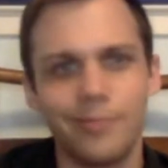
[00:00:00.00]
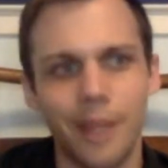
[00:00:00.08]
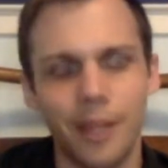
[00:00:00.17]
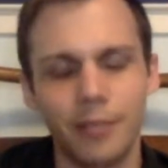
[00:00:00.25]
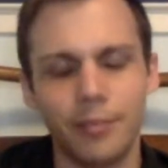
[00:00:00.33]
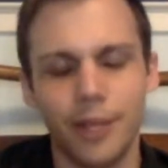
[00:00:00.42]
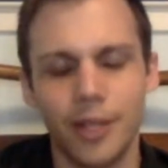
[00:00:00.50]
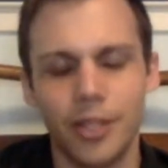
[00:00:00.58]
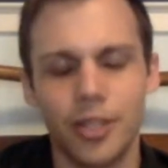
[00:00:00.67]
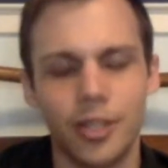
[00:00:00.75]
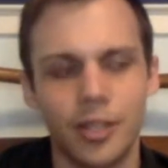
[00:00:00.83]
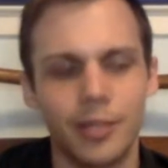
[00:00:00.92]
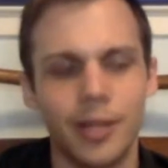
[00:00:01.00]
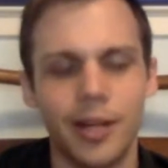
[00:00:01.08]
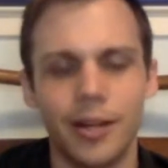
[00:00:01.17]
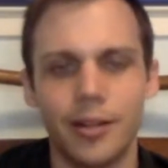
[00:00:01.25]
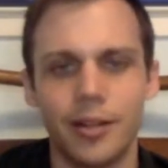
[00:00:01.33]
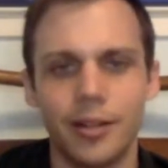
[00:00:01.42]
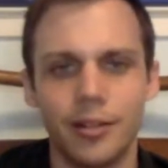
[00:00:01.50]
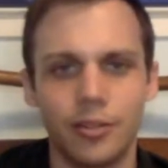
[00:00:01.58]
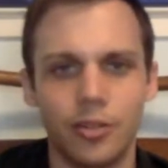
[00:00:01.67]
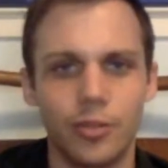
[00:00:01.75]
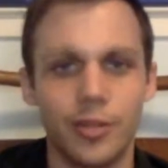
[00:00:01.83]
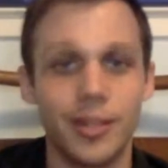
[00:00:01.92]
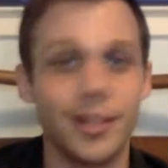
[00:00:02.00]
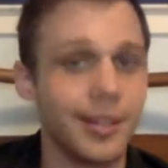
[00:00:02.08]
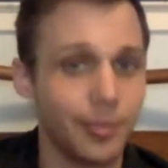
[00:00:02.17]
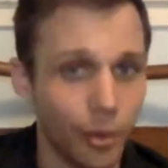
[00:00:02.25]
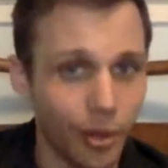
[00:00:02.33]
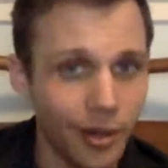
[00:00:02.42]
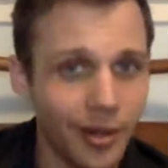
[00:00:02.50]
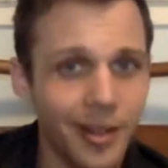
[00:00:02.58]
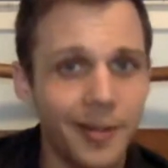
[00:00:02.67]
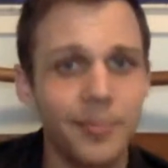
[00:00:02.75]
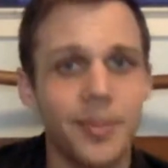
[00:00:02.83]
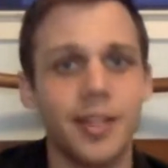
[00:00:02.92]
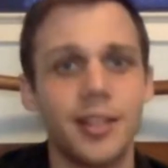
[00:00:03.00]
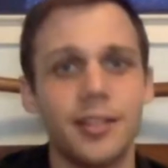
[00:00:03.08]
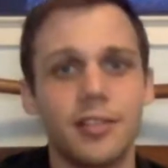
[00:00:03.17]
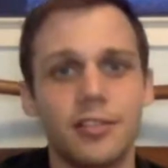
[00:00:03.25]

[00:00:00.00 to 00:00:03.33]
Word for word: as much about uh, social media anymore. Okay.